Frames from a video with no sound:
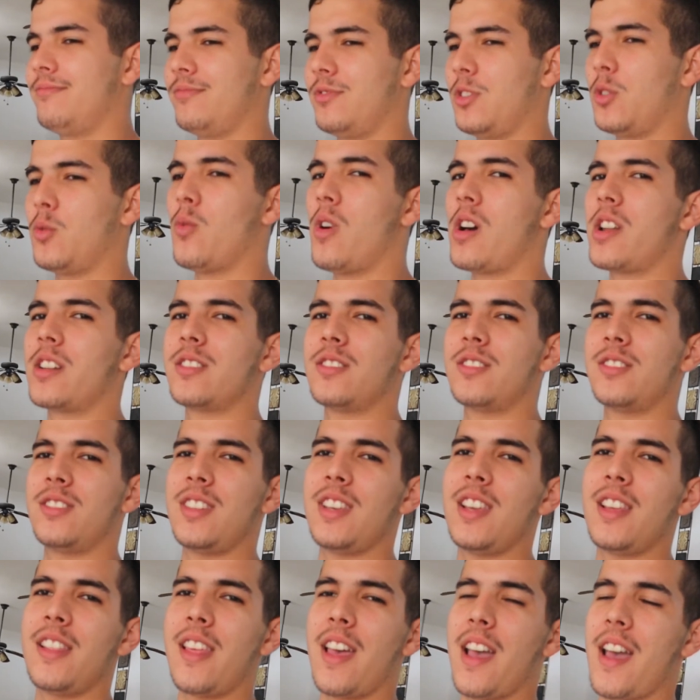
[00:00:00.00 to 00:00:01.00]
you want to
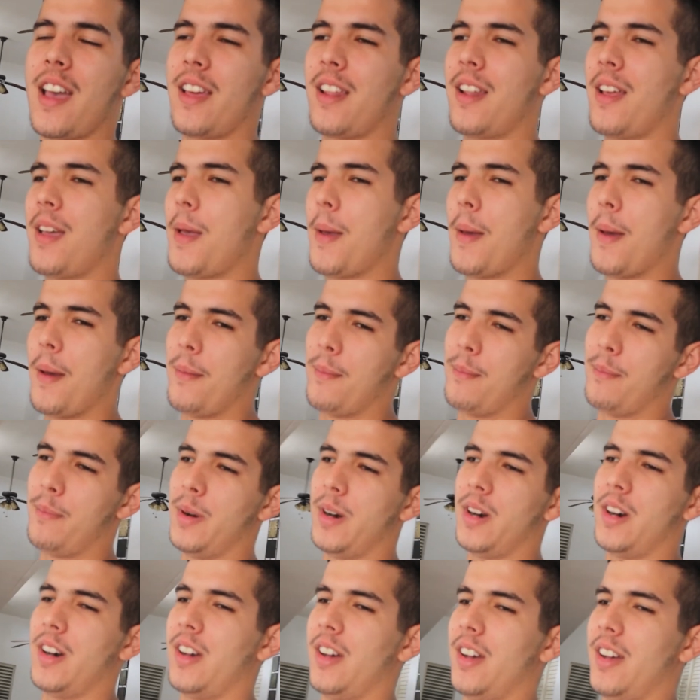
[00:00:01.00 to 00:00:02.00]
see that,
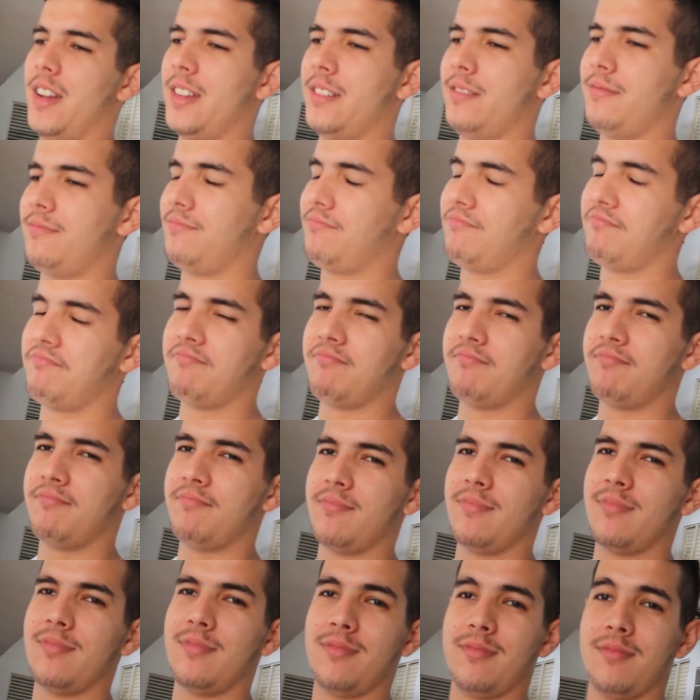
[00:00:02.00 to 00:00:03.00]
but
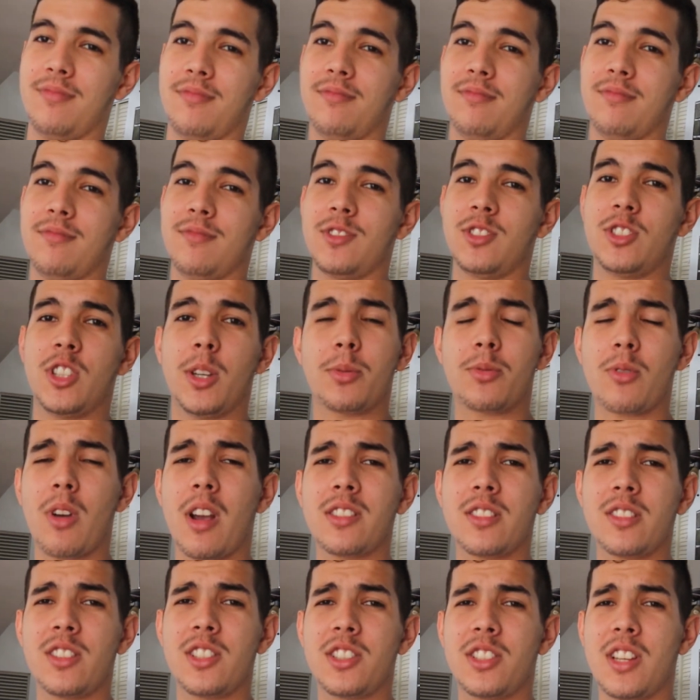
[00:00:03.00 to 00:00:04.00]
subscribe
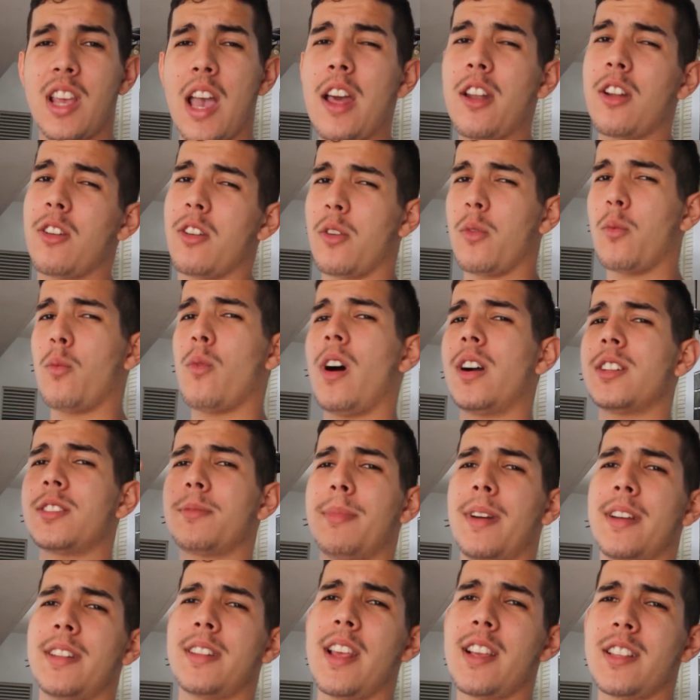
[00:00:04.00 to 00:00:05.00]
to the channel and watch
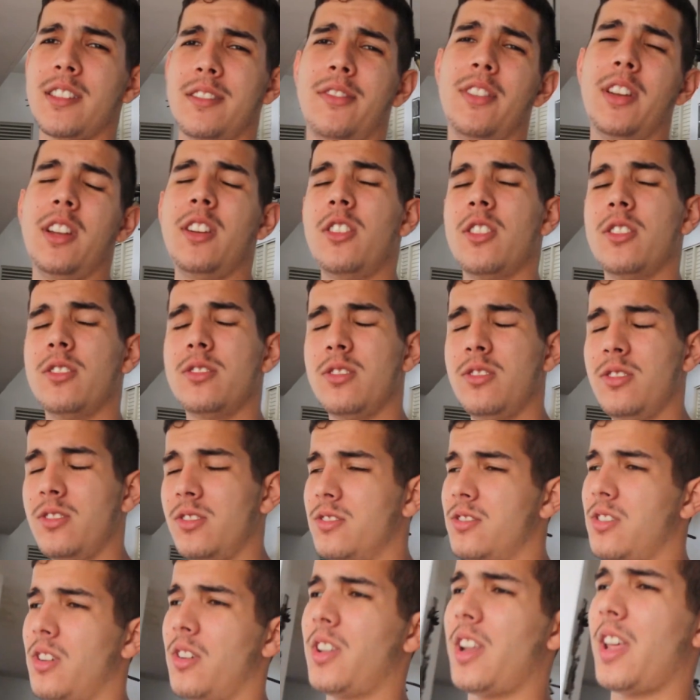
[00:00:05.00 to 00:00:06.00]
my next video too,
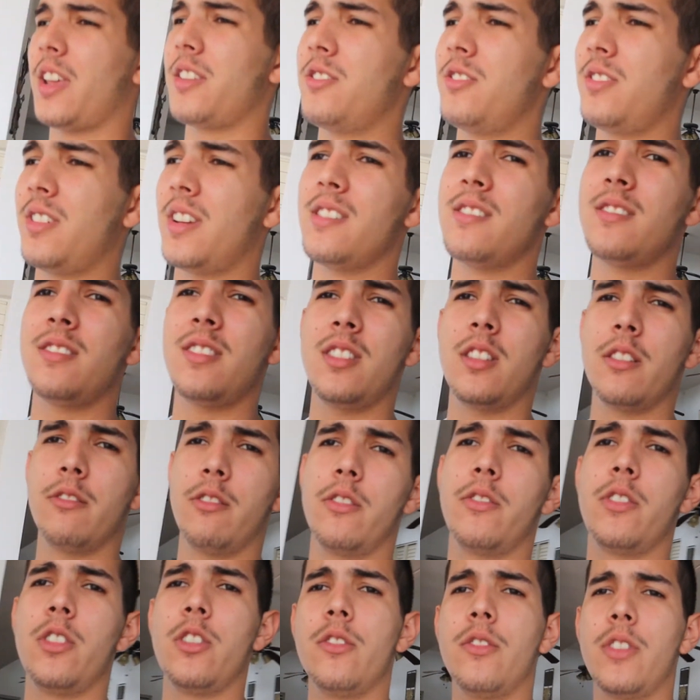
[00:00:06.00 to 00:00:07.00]
so that you can see the
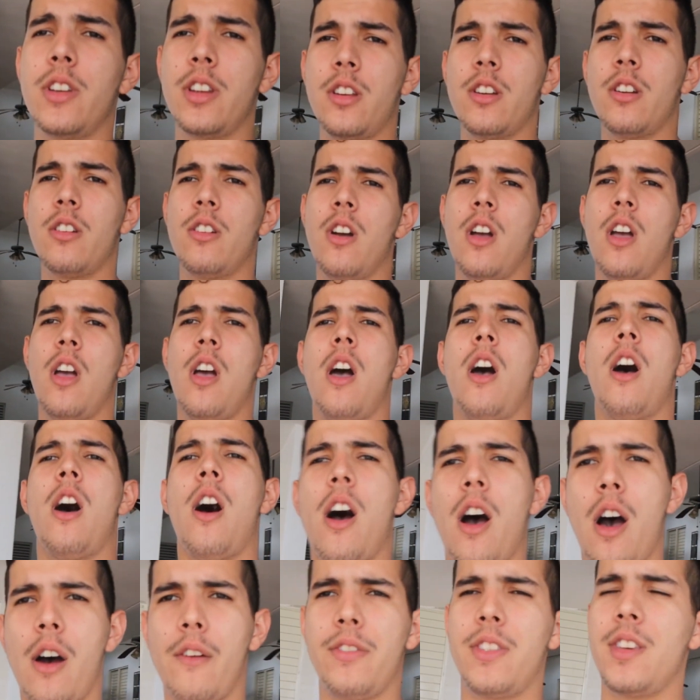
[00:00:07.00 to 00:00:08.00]
review video
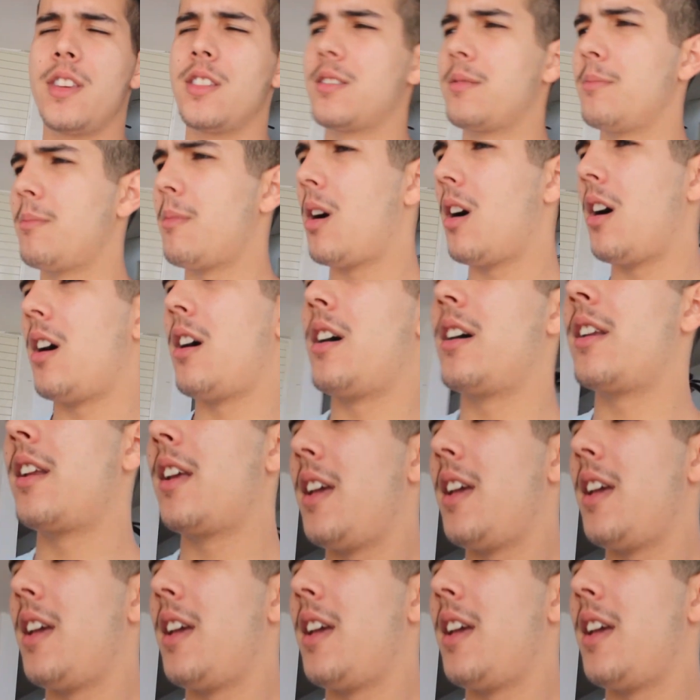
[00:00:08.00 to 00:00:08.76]
of this mod.